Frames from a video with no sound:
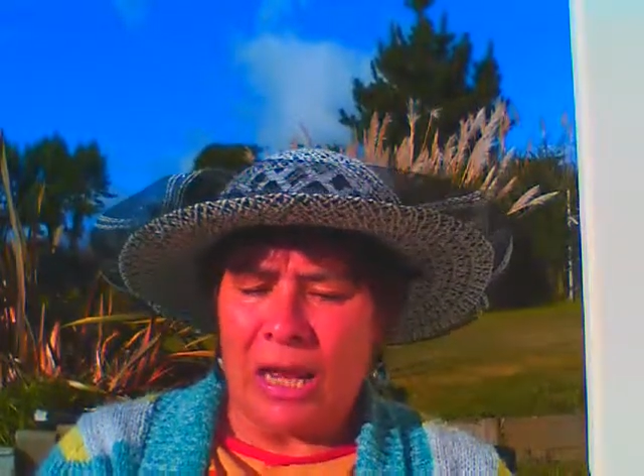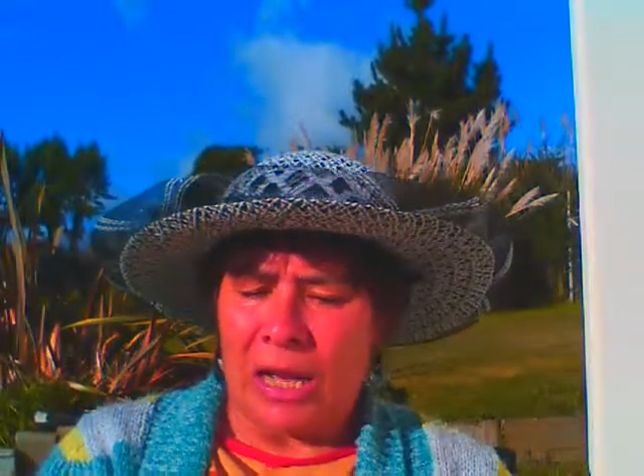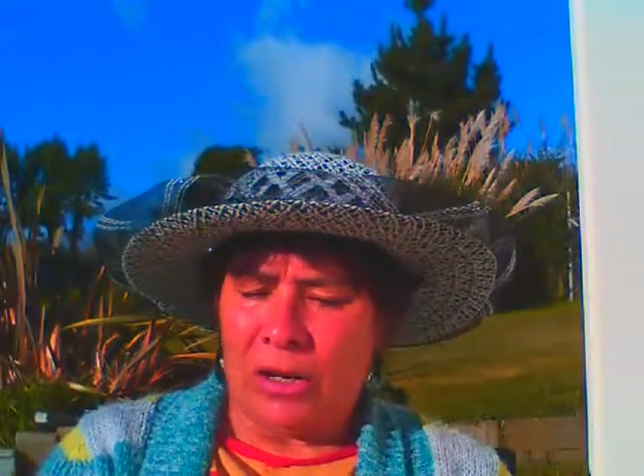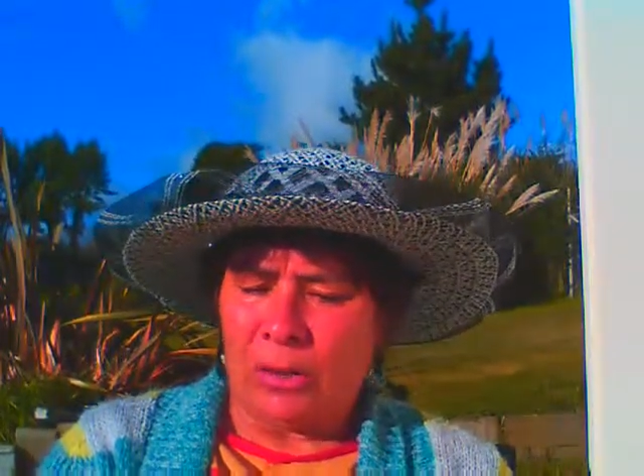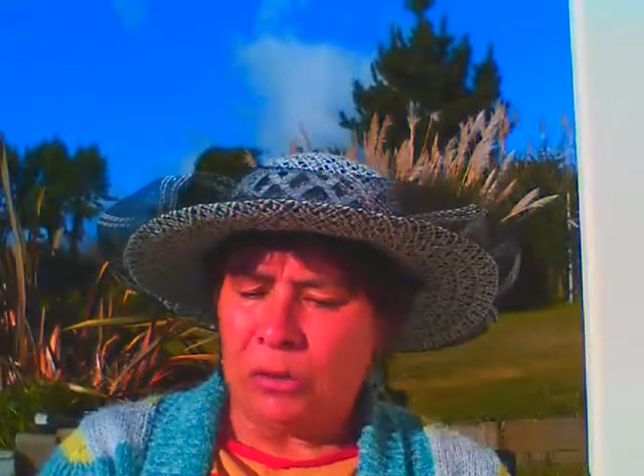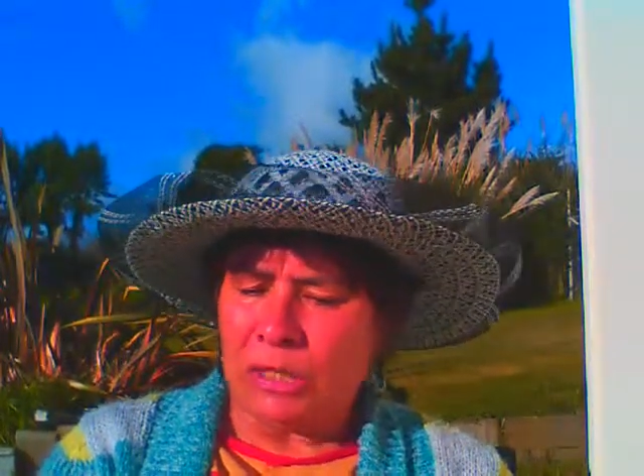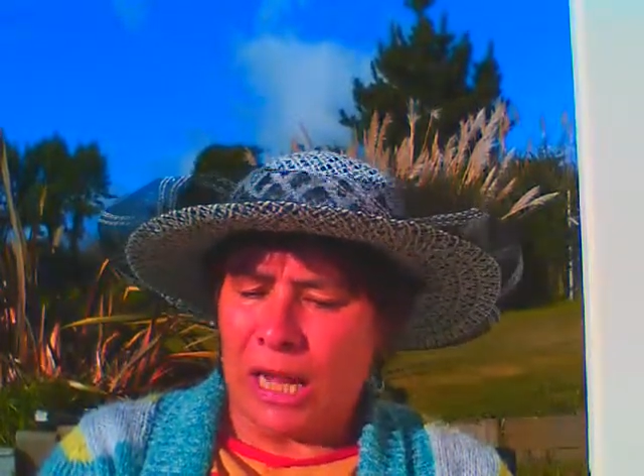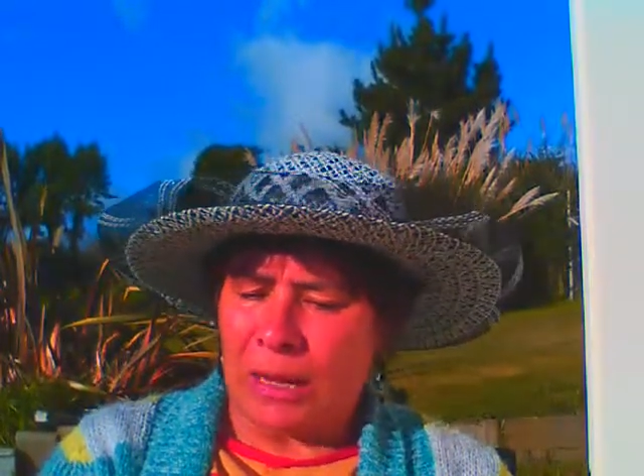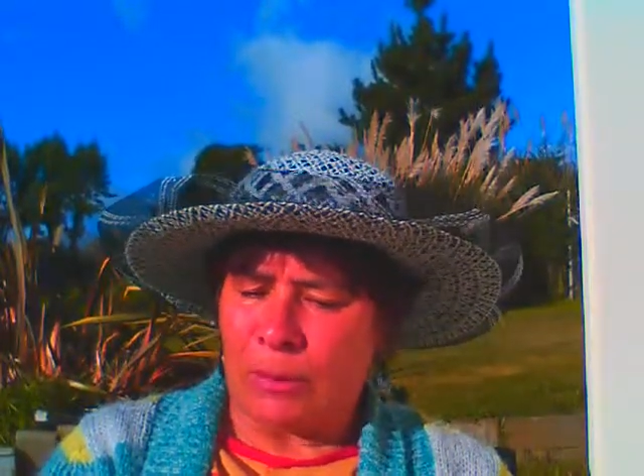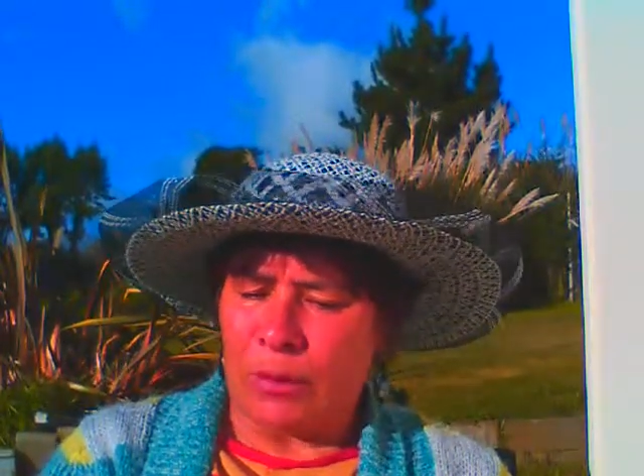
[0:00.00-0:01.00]
a little
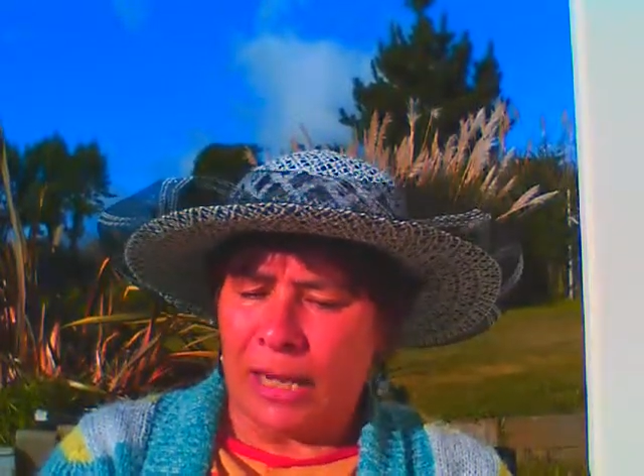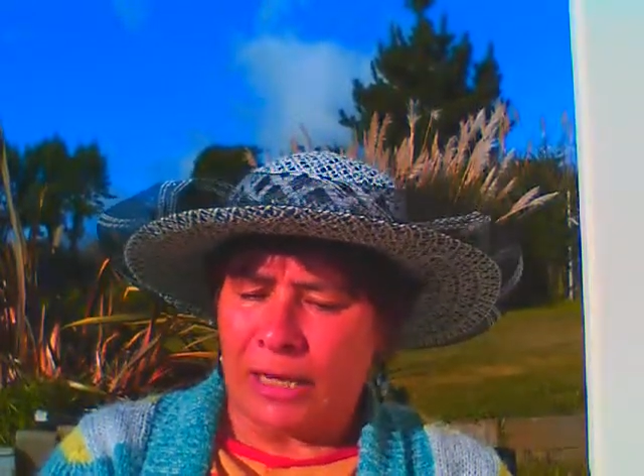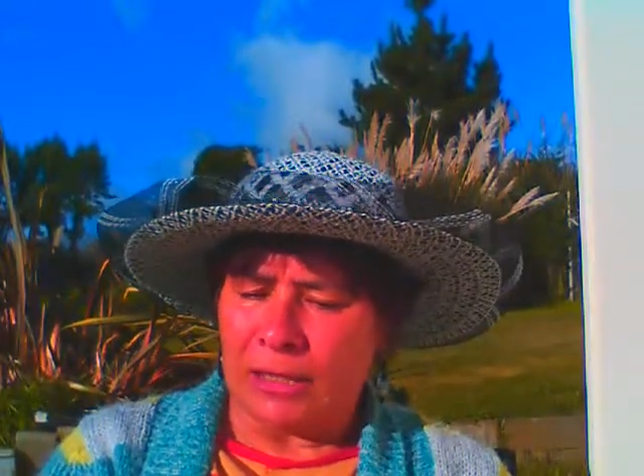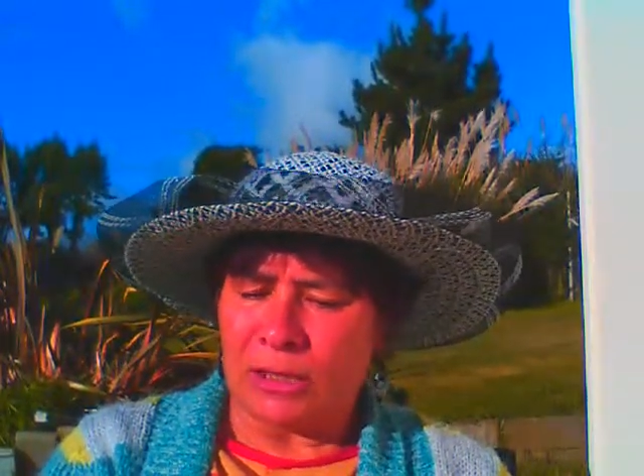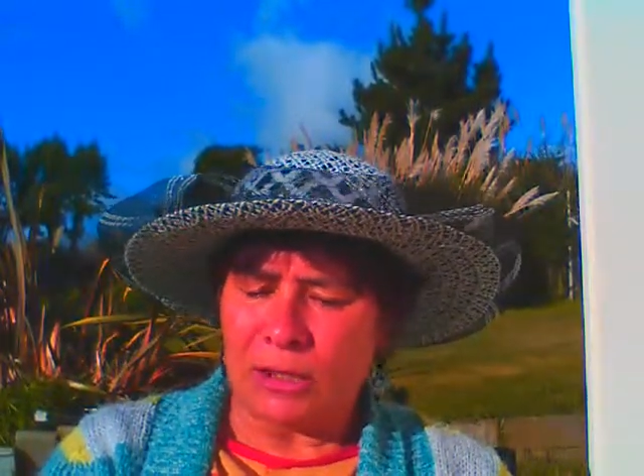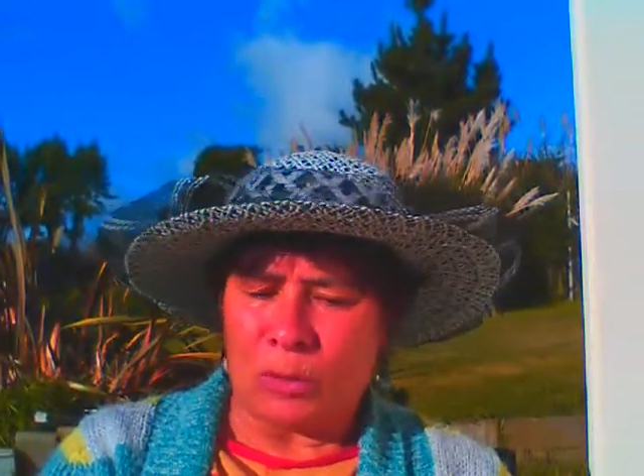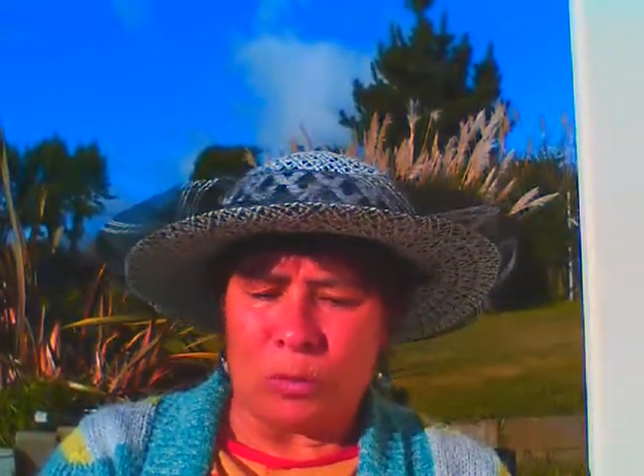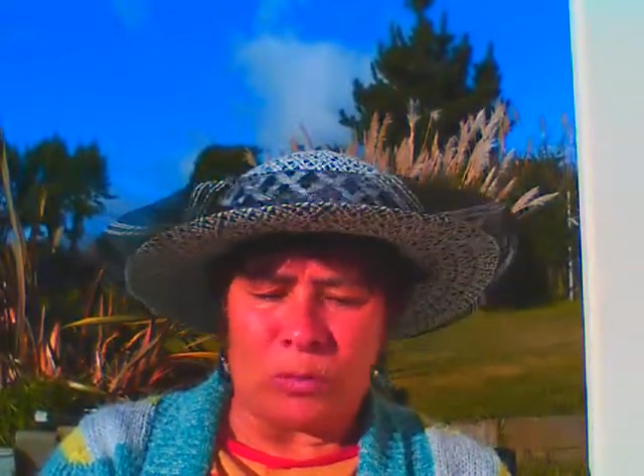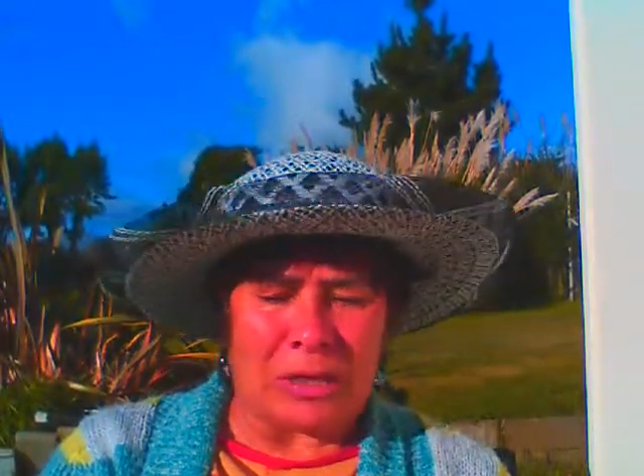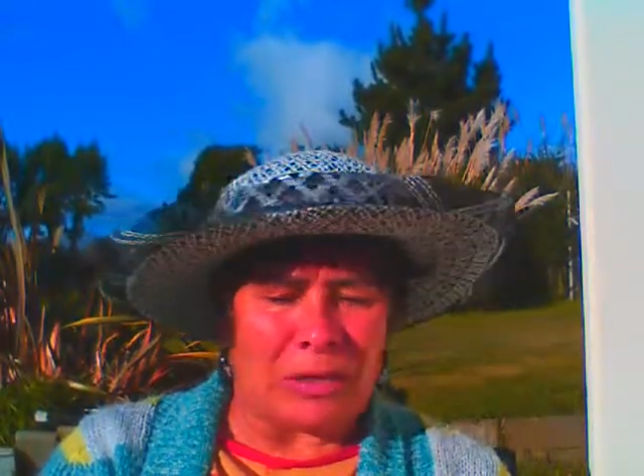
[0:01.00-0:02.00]
table and a
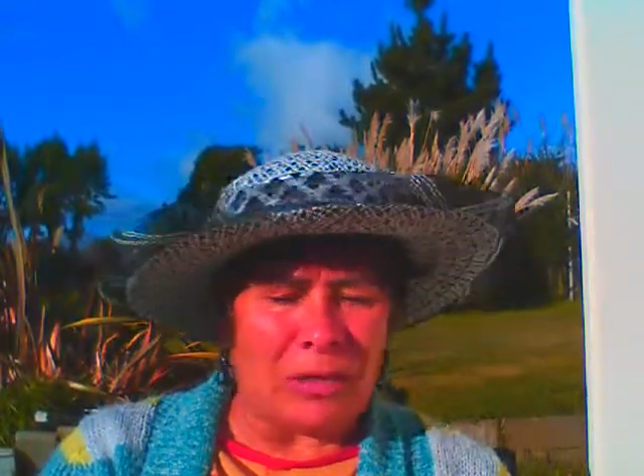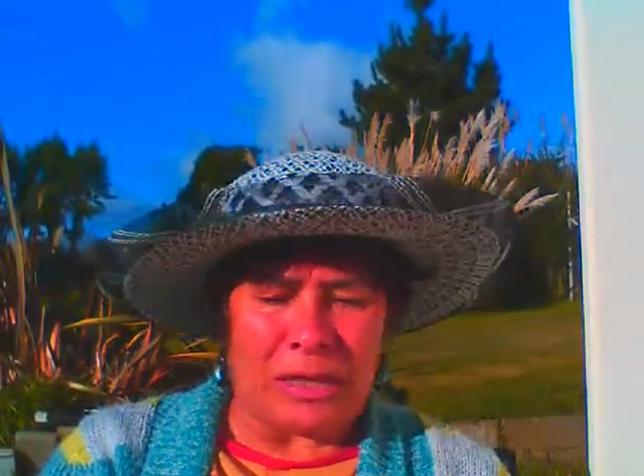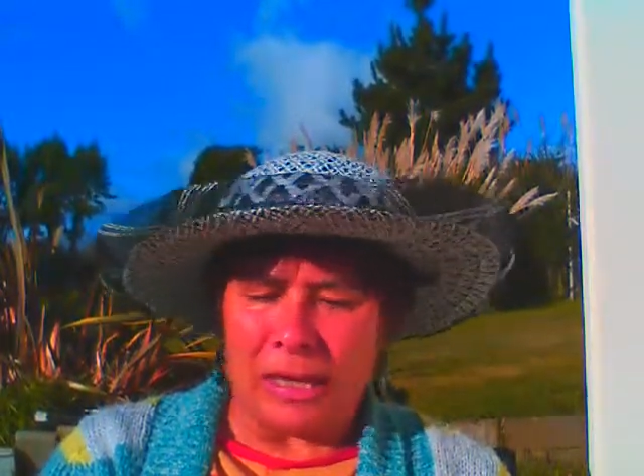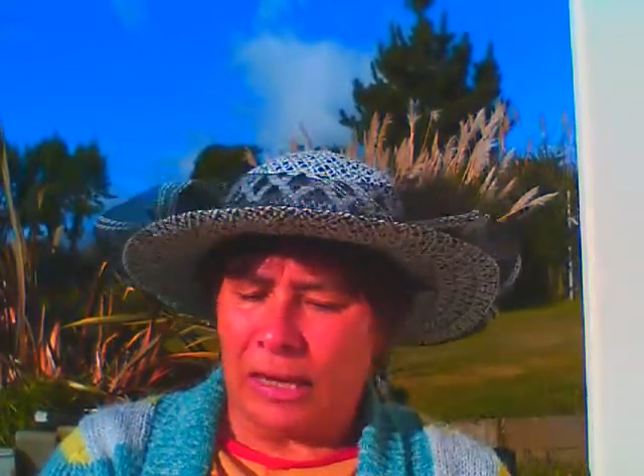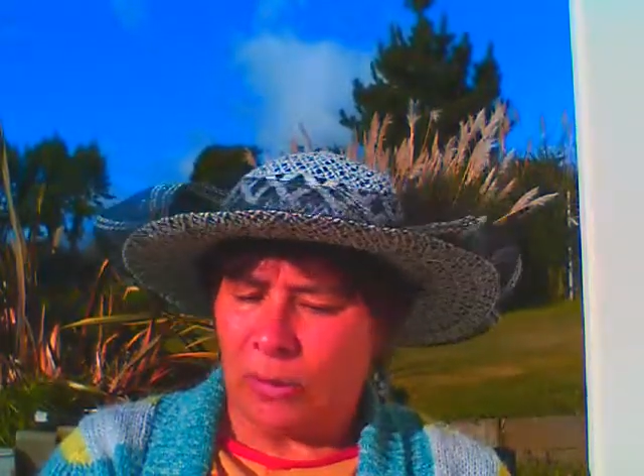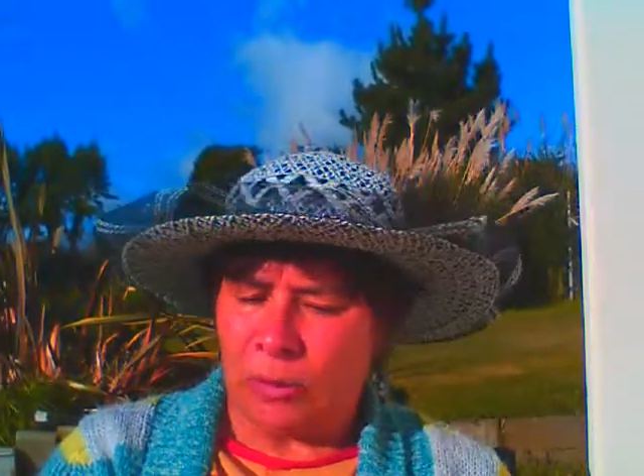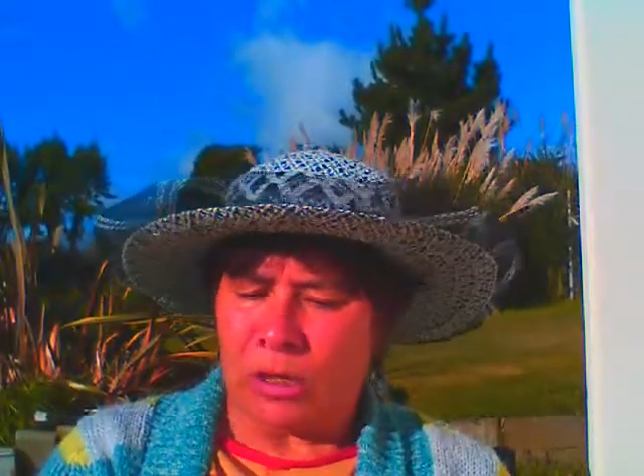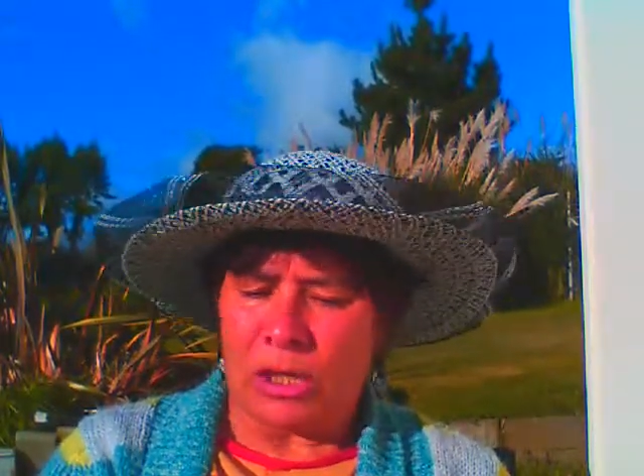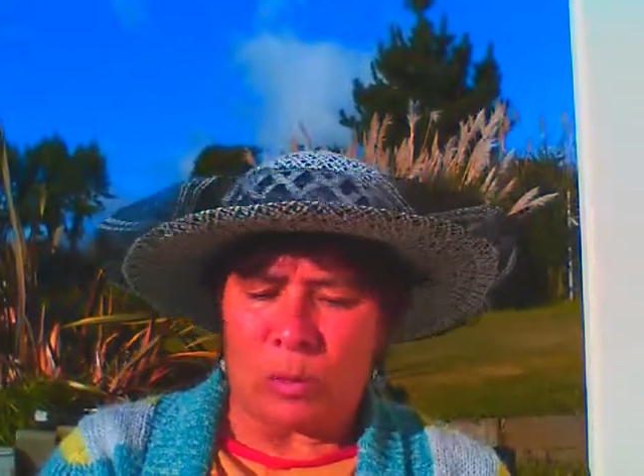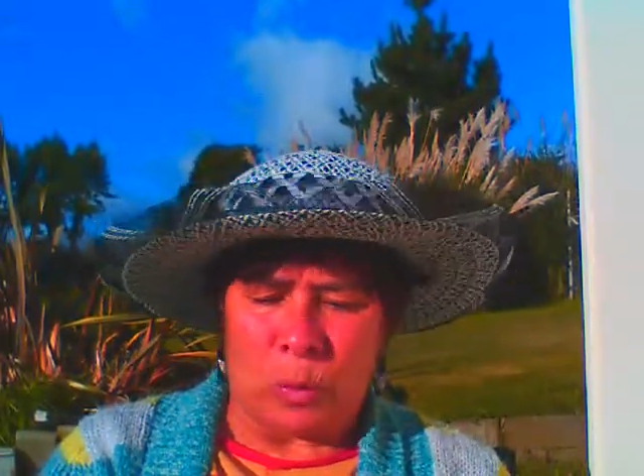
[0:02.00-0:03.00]
stool, nothing else
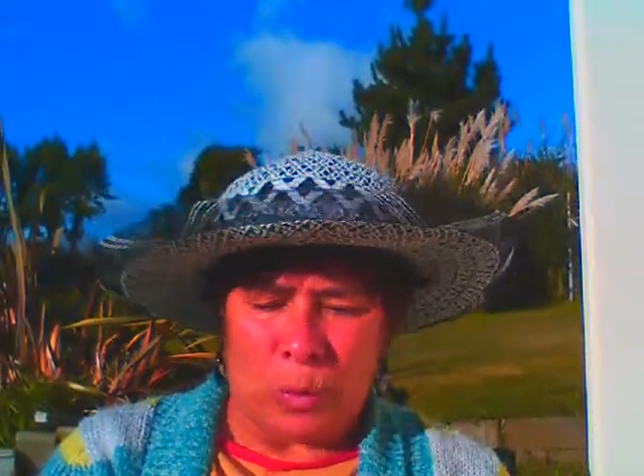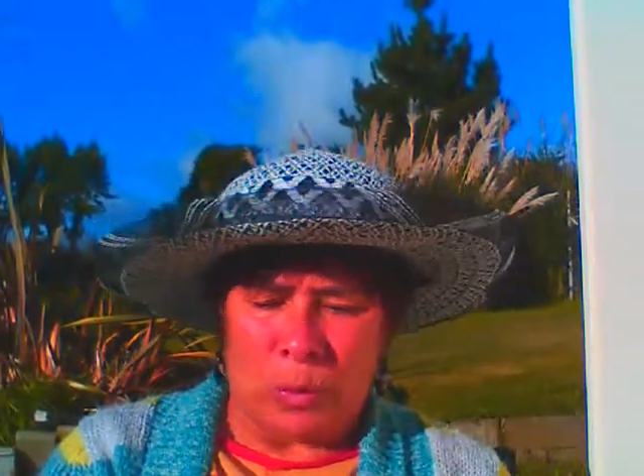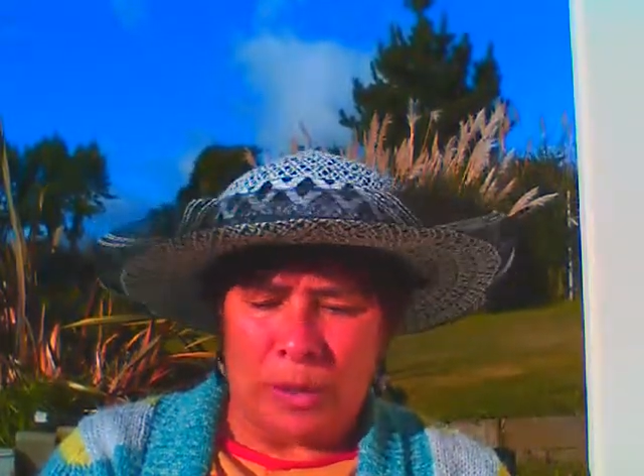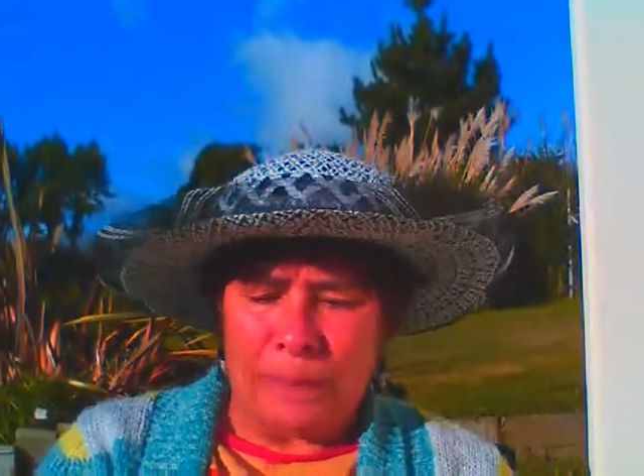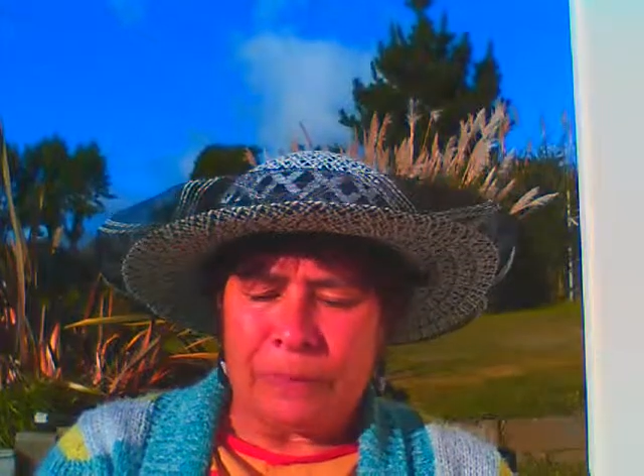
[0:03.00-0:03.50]
at all.